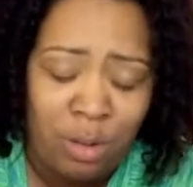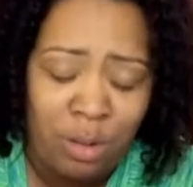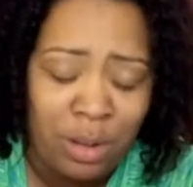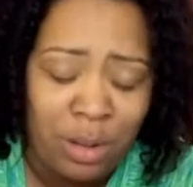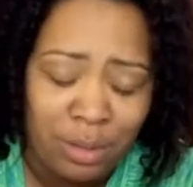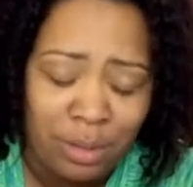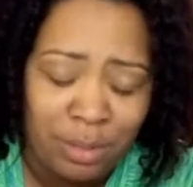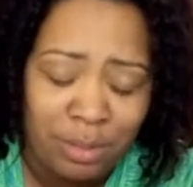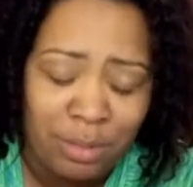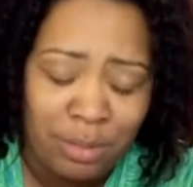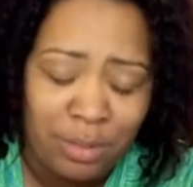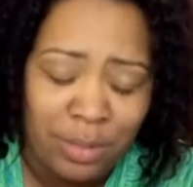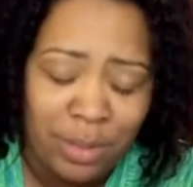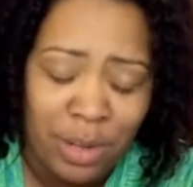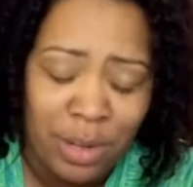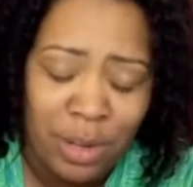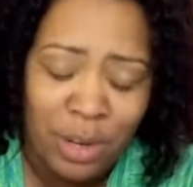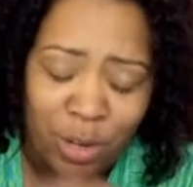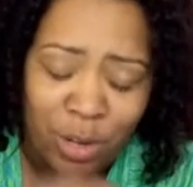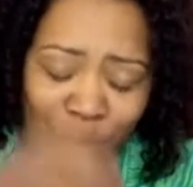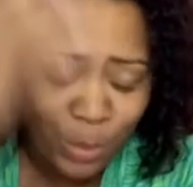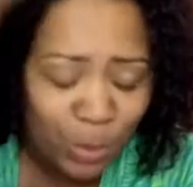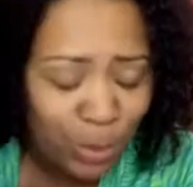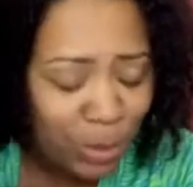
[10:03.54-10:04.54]
him,
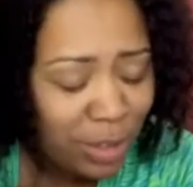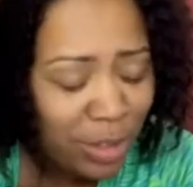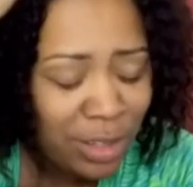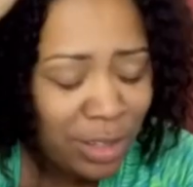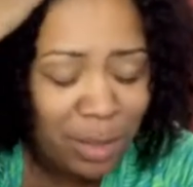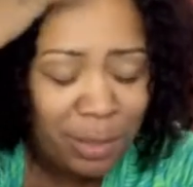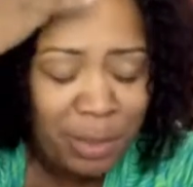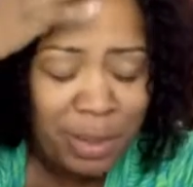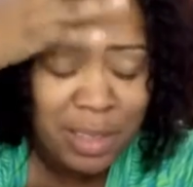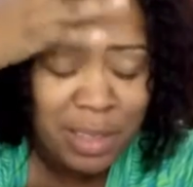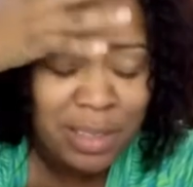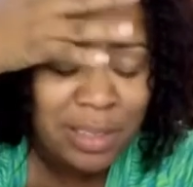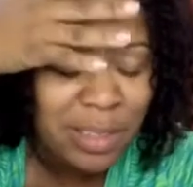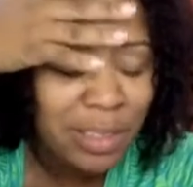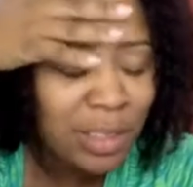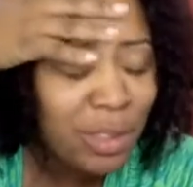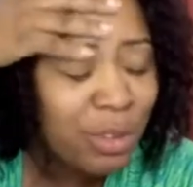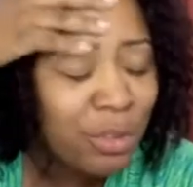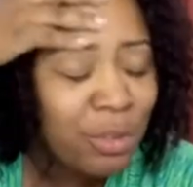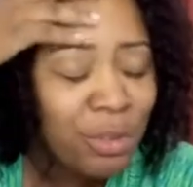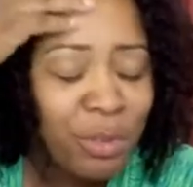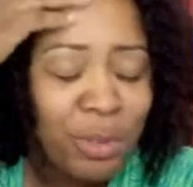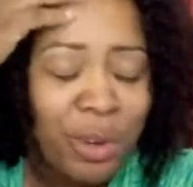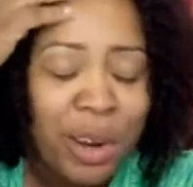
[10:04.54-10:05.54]
rub his little
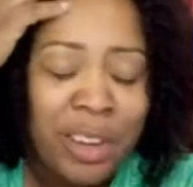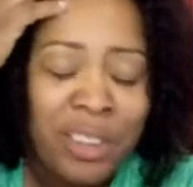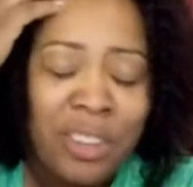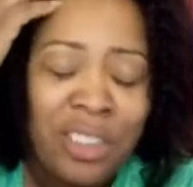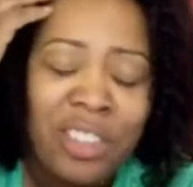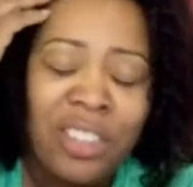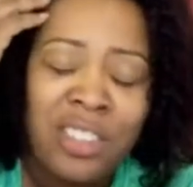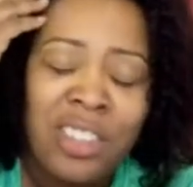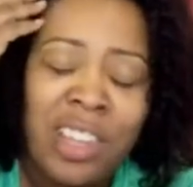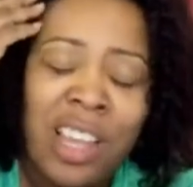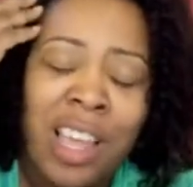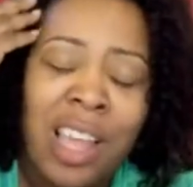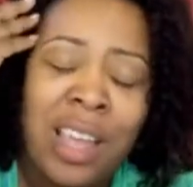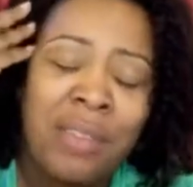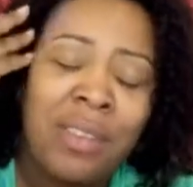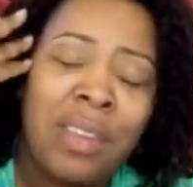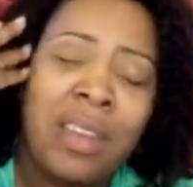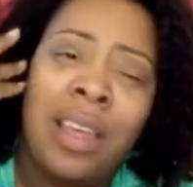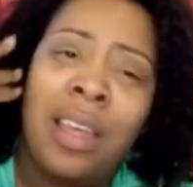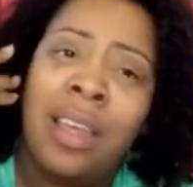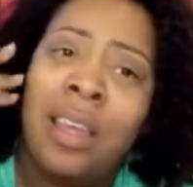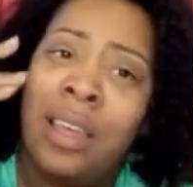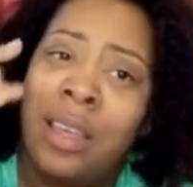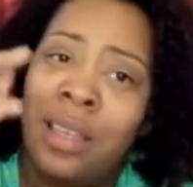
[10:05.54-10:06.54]
freshly shaven
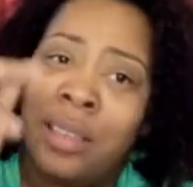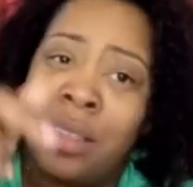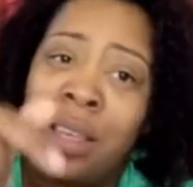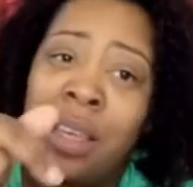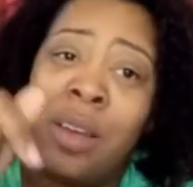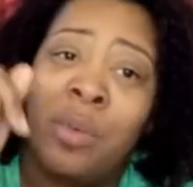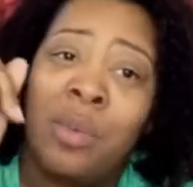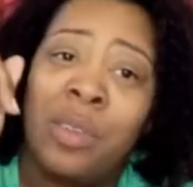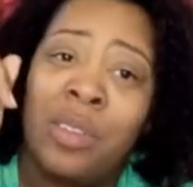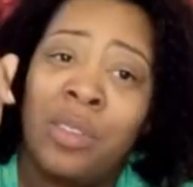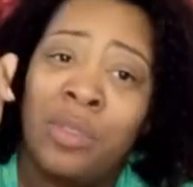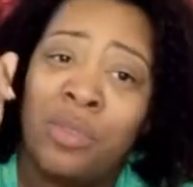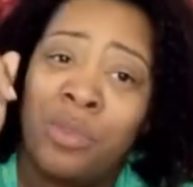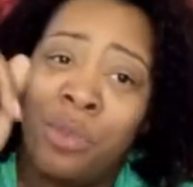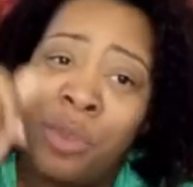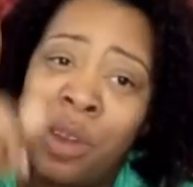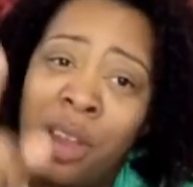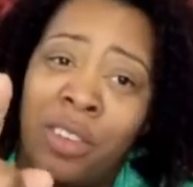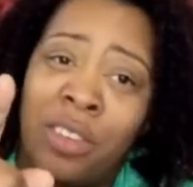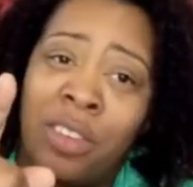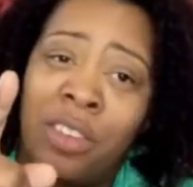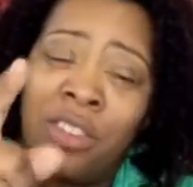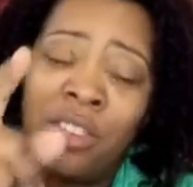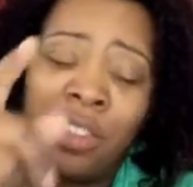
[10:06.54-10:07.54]
head. His hair was
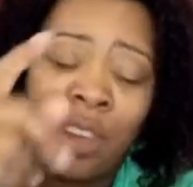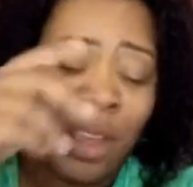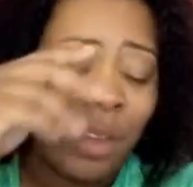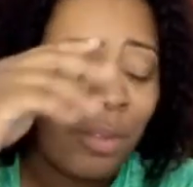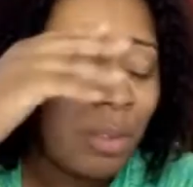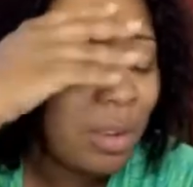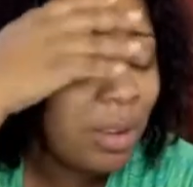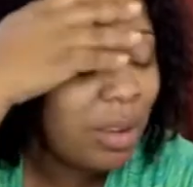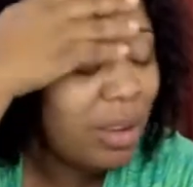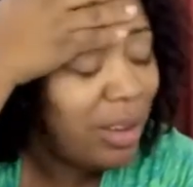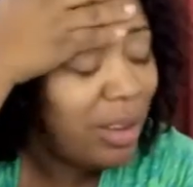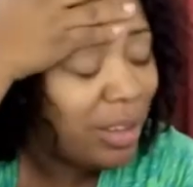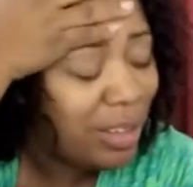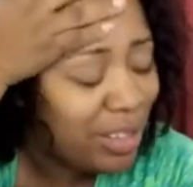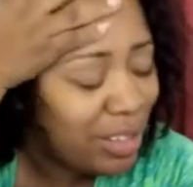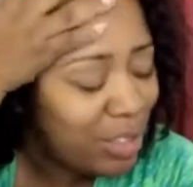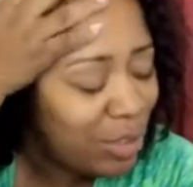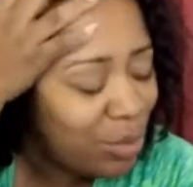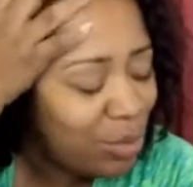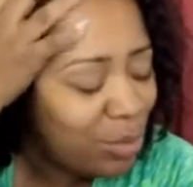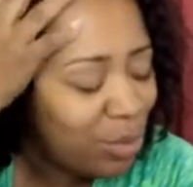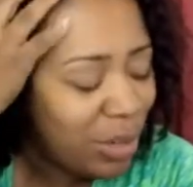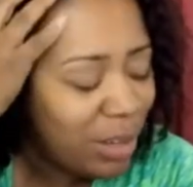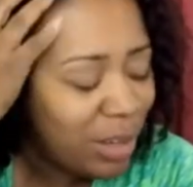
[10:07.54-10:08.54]
freshly shaven. Just
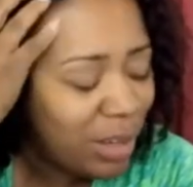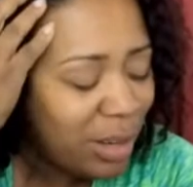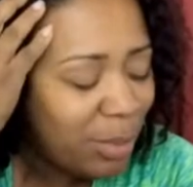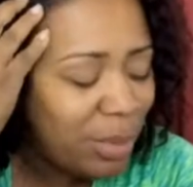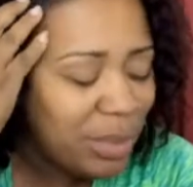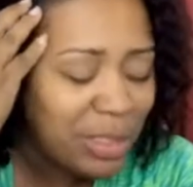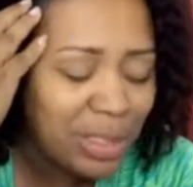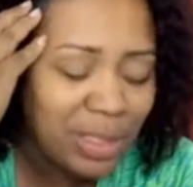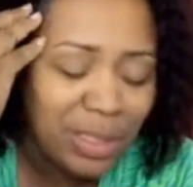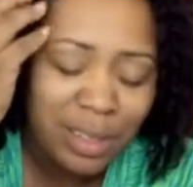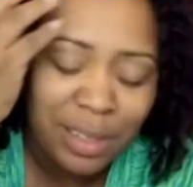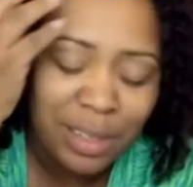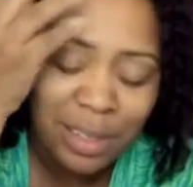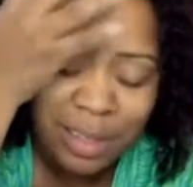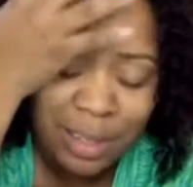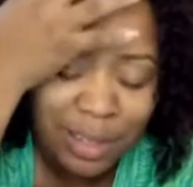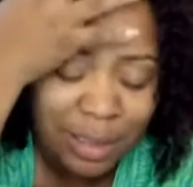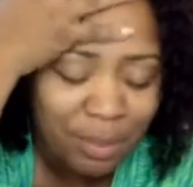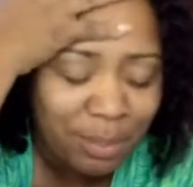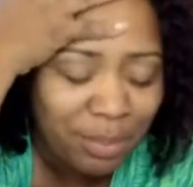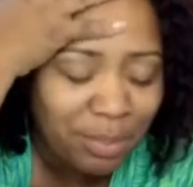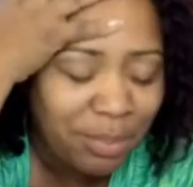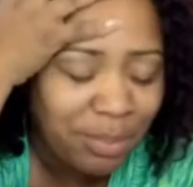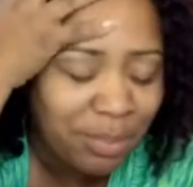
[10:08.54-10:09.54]
rub it, just
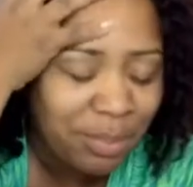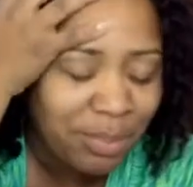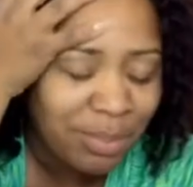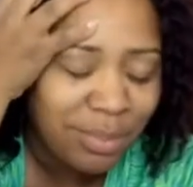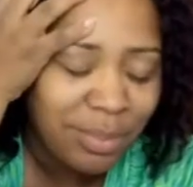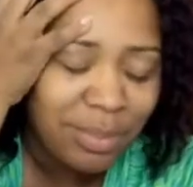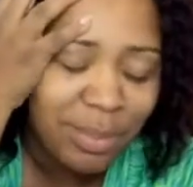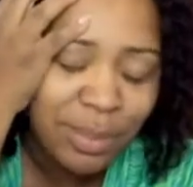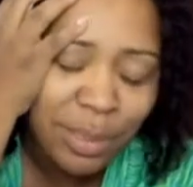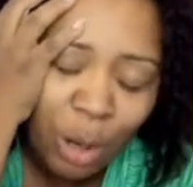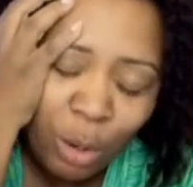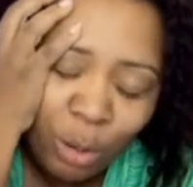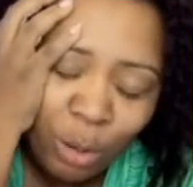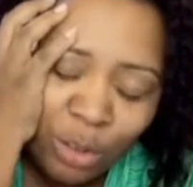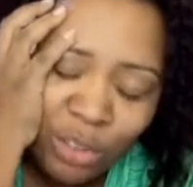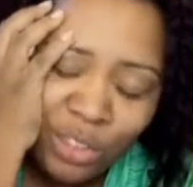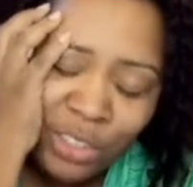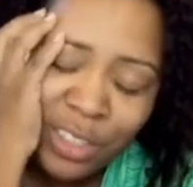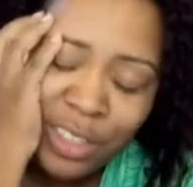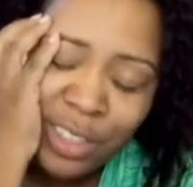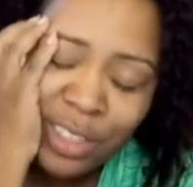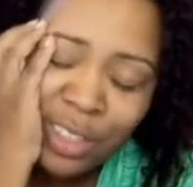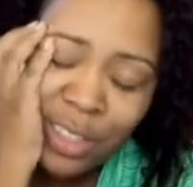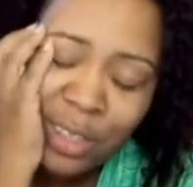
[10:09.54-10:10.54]
nurture
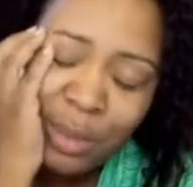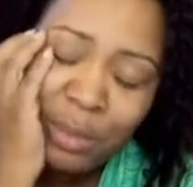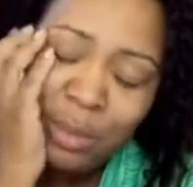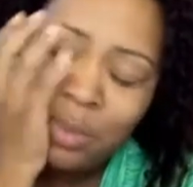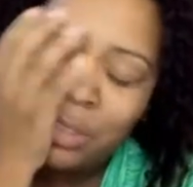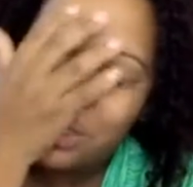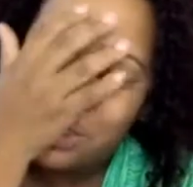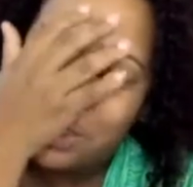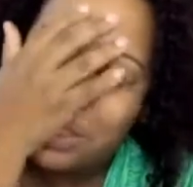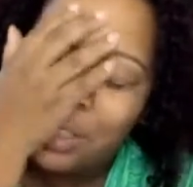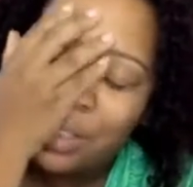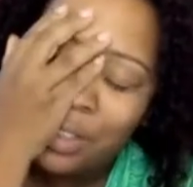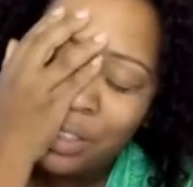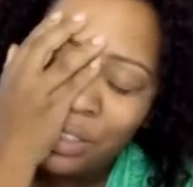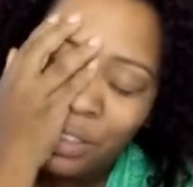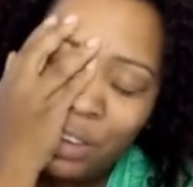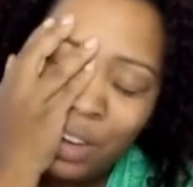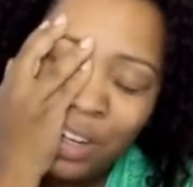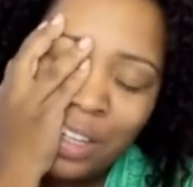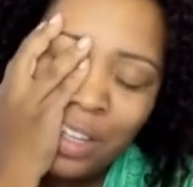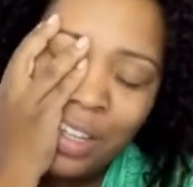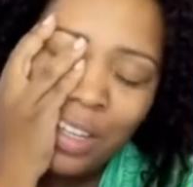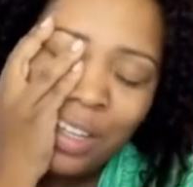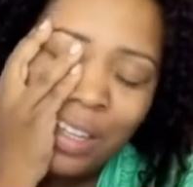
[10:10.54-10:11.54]
him, just try
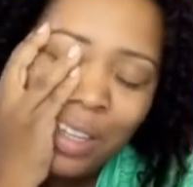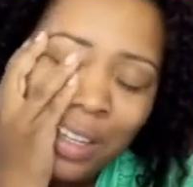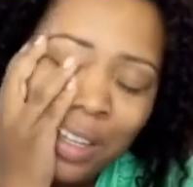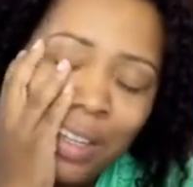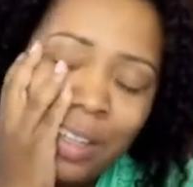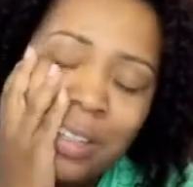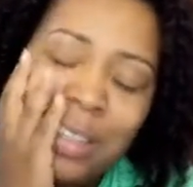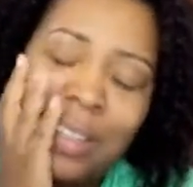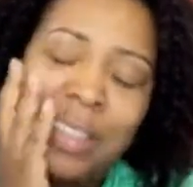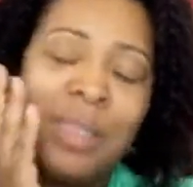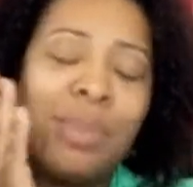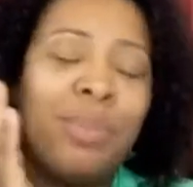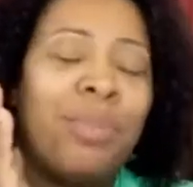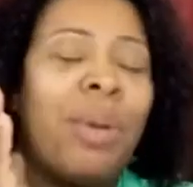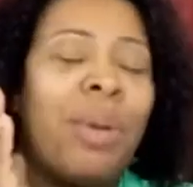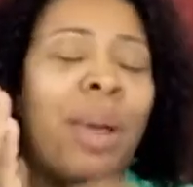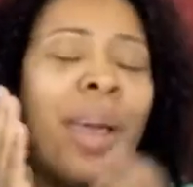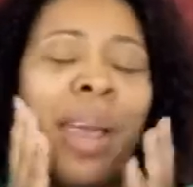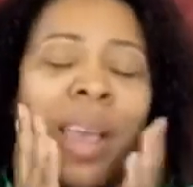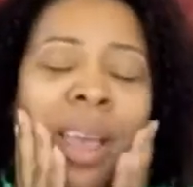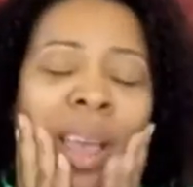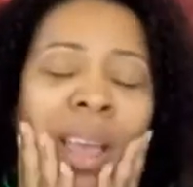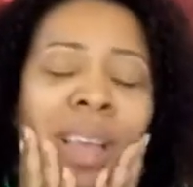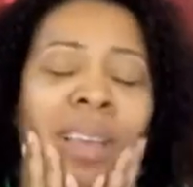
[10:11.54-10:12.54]
to ease his
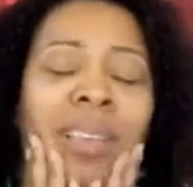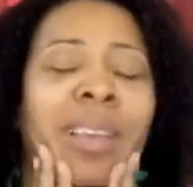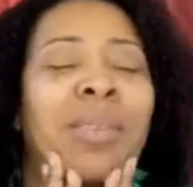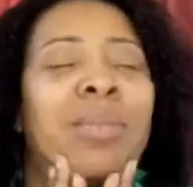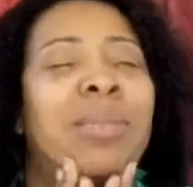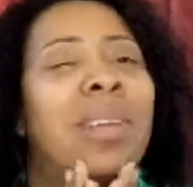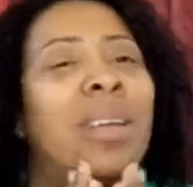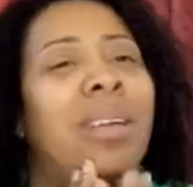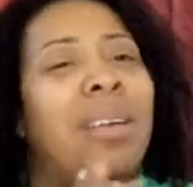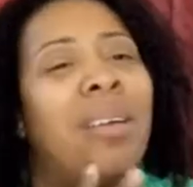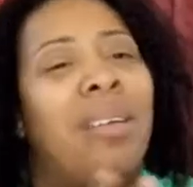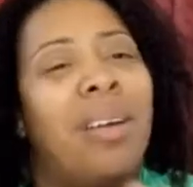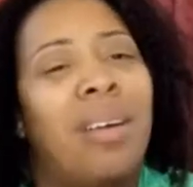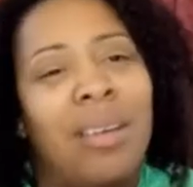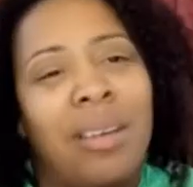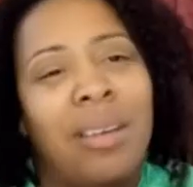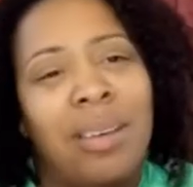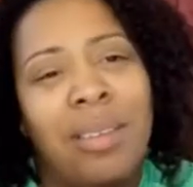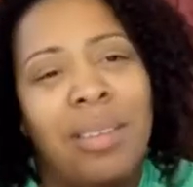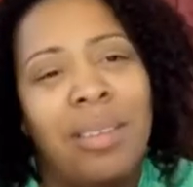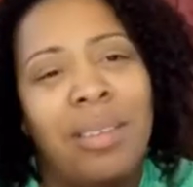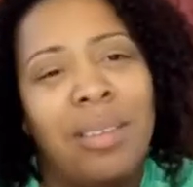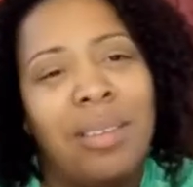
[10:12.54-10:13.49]
pain. So I was like, oh,